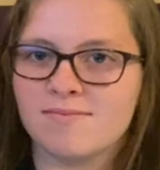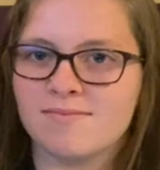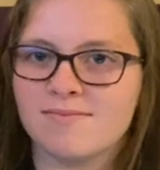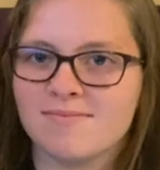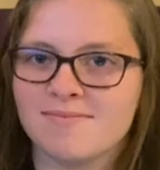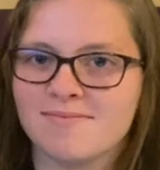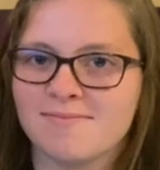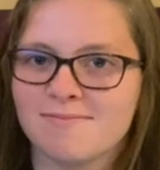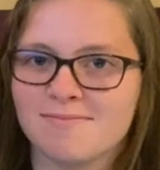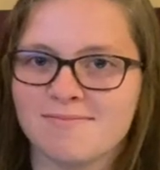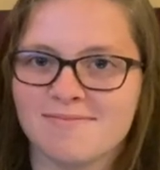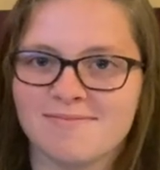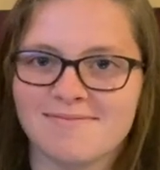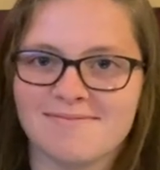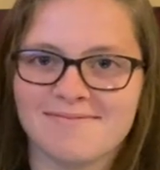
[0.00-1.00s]

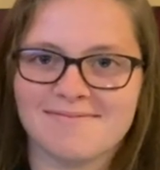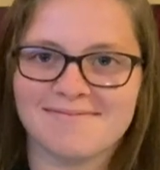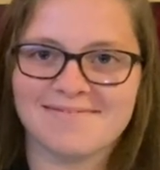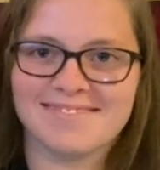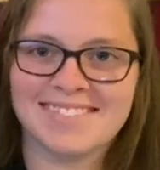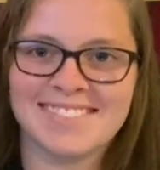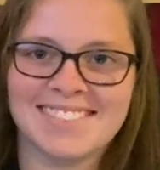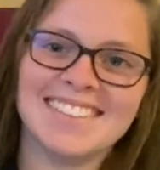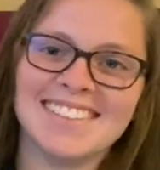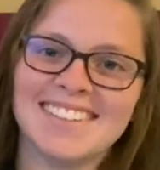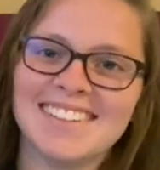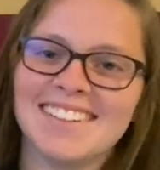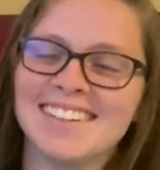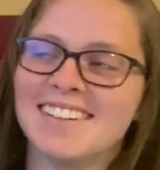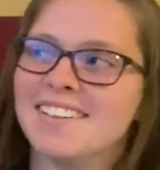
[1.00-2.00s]

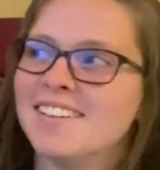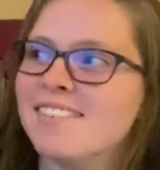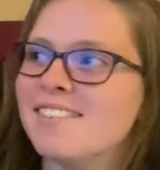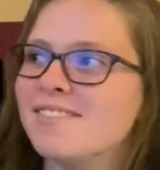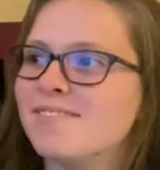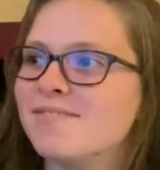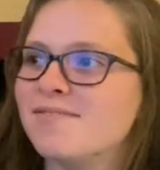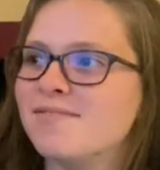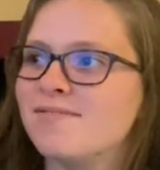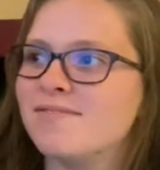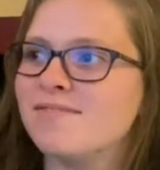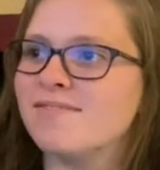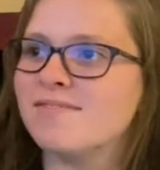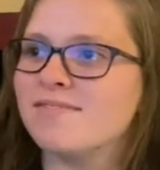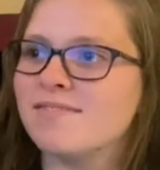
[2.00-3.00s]

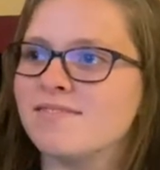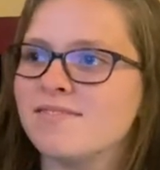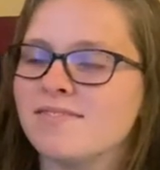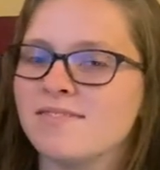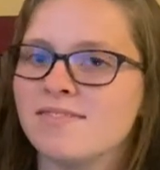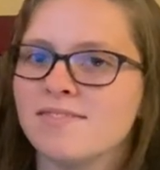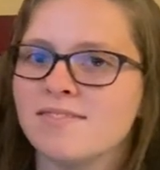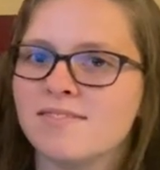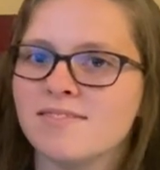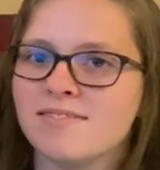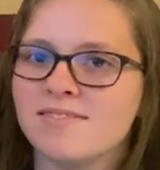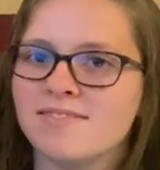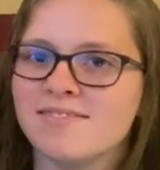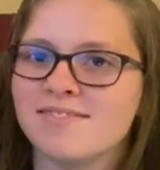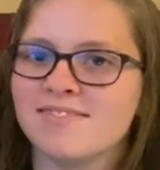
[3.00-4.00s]

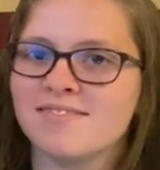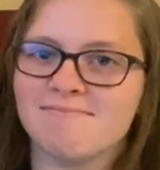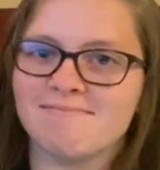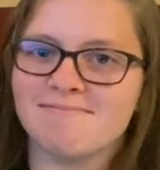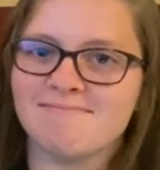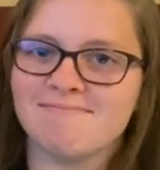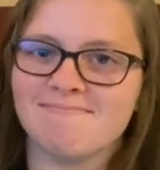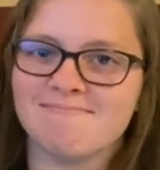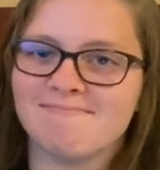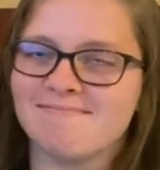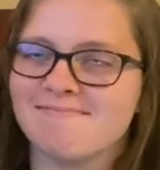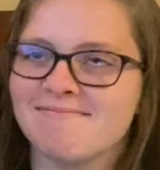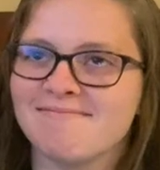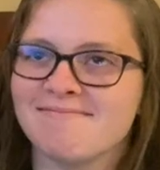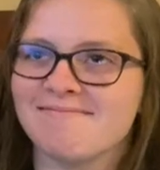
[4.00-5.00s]

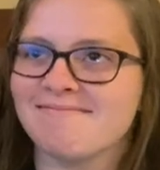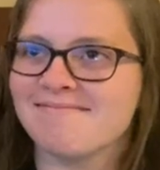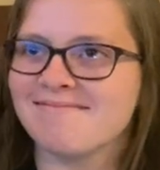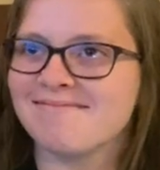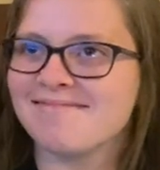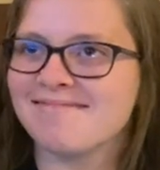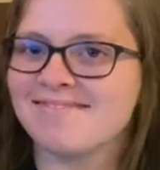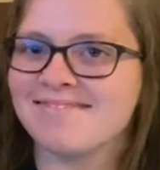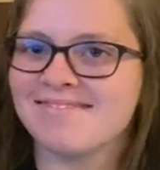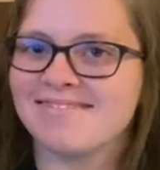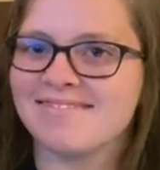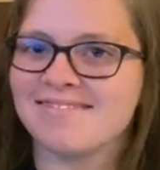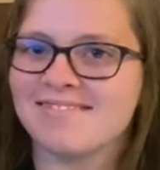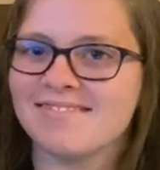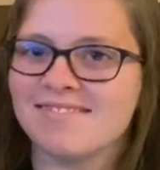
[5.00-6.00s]

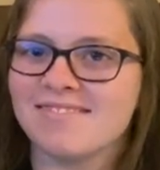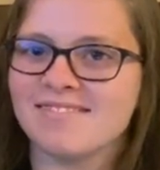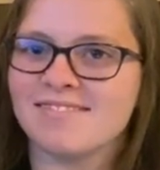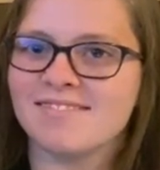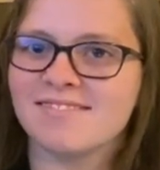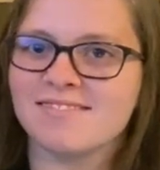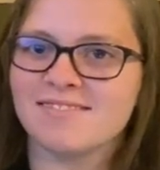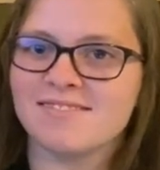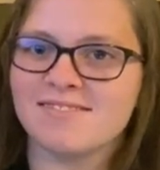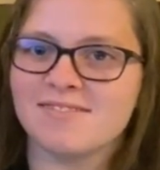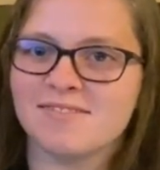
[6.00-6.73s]
The person shown says nothing.